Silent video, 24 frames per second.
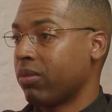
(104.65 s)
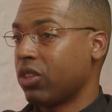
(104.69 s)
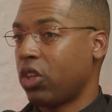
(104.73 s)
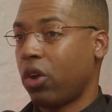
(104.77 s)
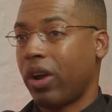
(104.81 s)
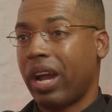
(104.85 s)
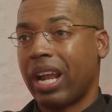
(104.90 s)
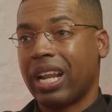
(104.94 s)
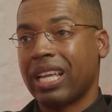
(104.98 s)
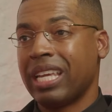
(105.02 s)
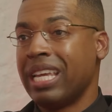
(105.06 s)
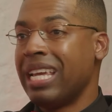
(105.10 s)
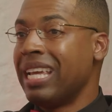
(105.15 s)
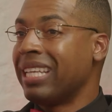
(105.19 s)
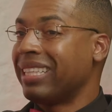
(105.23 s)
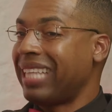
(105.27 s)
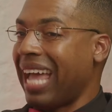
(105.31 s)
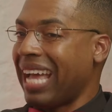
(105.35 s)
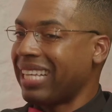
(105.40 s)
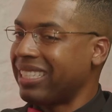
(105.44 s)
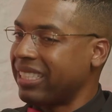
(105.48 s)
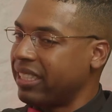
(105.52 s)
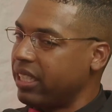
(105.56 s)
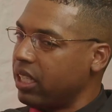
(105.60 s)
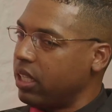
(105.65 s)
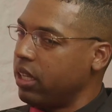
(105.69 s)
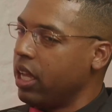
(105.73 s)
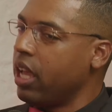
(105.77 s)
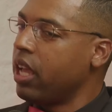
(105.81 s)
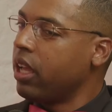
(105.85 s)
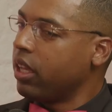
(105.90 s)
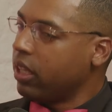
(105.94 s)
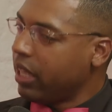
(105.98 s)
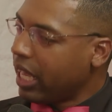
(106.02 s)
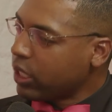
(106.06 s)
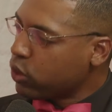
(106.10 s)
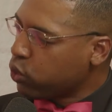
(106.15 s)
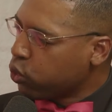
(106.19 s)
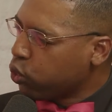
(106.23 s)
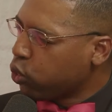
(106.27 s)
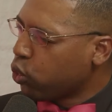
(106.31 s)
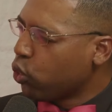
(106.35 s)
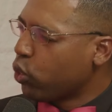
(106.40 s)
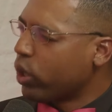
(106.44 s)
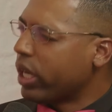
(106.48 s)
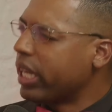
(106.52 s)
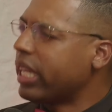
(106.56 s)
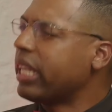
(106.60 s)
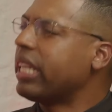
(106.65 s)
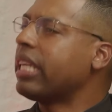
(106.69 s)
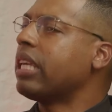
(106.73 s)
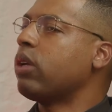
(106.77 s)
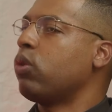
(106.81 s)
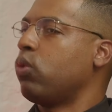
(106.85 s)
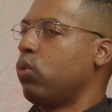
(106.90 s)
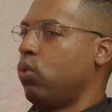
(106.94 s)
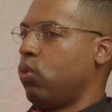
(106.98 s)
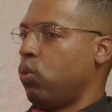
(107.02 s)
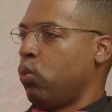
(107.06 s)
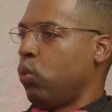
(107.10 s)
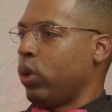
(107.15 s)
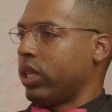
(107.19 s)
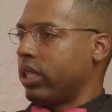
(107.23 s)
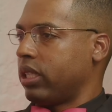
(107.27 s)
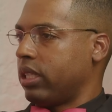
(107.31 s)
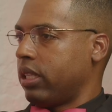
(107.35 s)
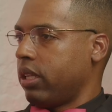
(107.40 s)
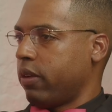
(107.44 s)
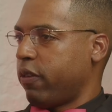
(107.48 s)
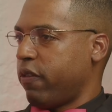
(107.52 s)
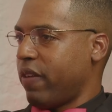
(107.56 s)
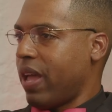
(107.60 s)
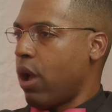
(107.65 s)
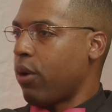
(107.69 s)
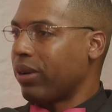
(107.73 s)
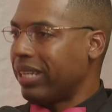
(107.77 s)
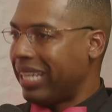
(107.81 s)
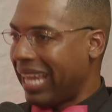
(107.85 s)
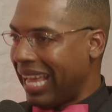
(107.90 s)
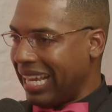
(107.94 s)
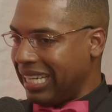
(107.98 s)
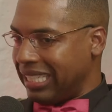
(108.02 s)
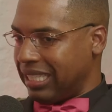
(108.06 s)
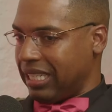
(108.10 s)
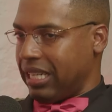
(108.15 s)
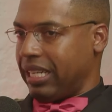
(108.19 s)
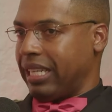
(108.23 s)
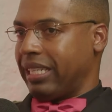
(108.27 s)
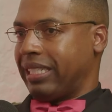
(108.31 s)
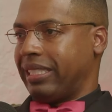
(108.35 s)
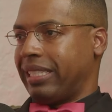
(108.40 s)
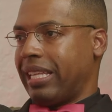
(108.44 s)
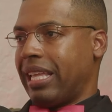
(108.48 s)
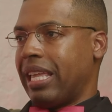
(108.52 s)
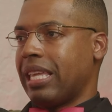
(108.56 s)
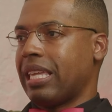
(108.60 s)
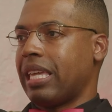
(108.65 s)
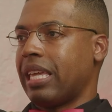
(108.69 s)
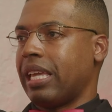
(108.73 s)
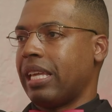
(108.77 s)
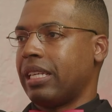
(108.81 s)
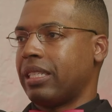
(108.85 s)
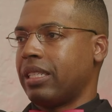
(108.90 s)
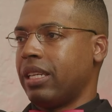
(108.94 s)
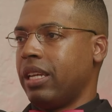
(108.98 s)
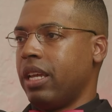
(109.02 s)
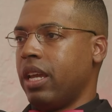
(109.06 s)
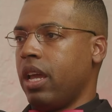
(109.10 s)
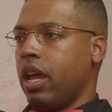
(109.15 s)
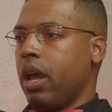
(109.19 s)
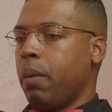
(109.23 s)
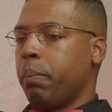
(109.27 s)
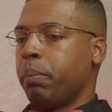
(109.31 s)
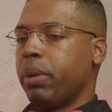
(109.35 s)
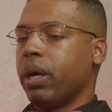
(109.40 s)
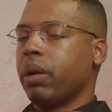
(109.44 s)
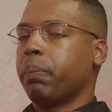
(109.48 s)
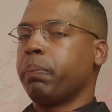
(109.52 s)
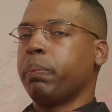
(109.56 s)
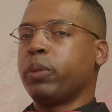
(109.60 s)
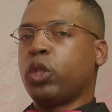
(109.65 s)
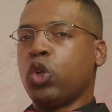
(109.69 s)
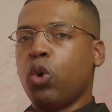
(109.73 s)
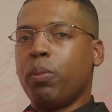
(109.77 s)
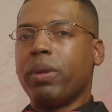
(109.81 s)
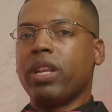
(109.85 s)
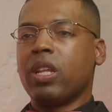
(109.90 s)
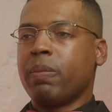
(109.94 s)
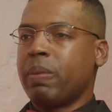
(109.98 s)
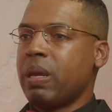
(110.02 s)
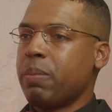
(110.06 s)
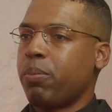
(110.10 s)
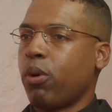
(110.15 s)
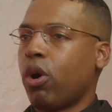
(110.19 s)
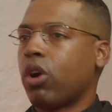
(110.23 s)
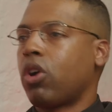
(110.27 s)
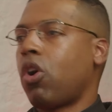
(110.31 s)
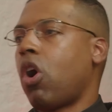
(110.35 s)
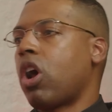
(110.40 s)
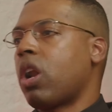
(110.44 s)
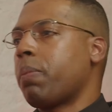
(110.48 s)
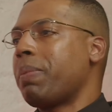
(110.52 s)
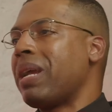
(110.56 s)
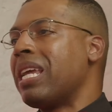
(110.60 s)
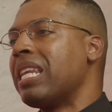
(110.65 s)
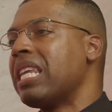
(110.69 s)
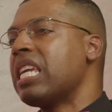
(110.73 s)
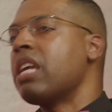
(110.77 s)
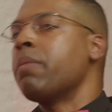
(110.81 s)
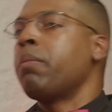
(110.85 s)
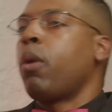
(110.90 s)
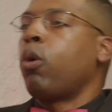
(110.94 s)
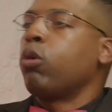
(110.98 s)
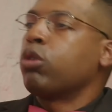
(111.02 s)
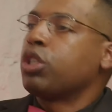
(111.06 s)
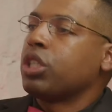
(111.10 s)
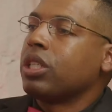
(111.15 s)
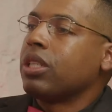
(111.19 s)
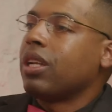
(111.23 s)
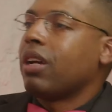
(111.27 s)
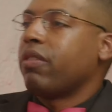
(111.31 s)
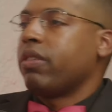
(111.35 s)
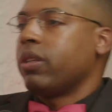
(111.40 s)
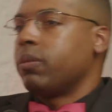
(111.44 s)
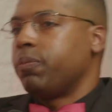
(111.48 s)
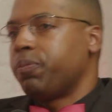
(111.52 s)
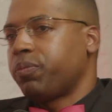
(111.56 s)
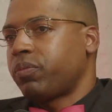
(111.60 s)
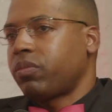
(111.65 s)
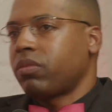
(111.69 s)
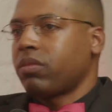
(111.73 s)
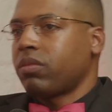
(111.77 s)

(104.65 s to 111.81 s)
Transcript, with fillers: Y'all gotta, that's the, that's really what the foundation of this thing is. Mm. But too many people are caught up in the emotion of it.